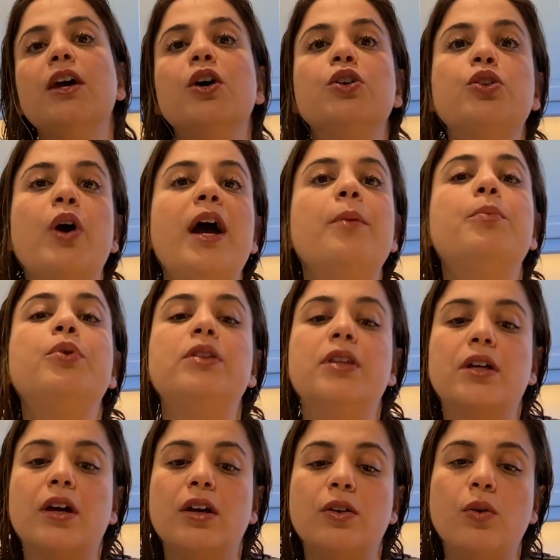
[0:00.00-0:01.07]
So I put the
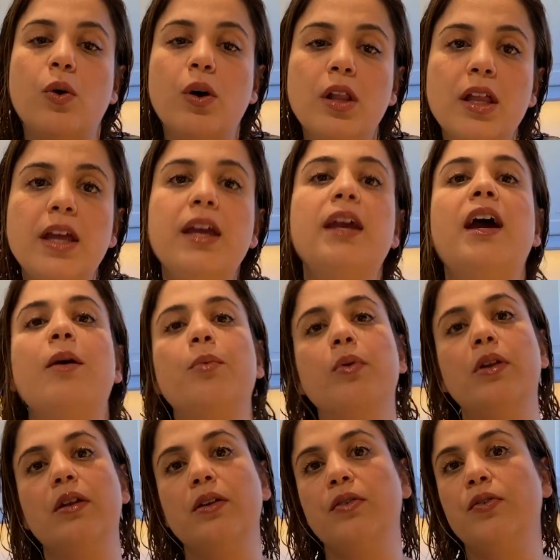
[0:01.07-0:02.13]
cannoli, I put
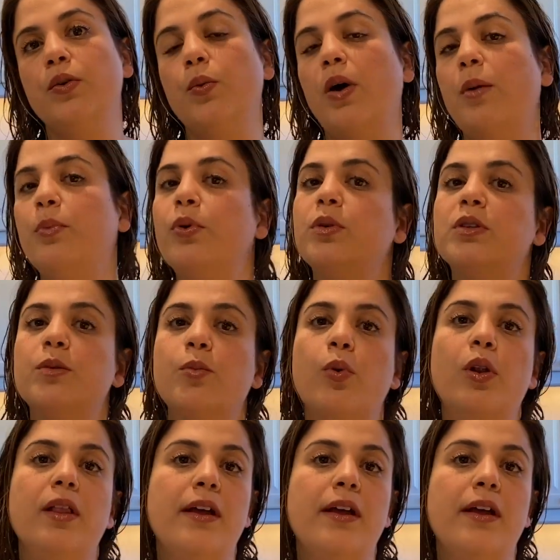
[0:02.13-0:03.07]
it, if you want, put some more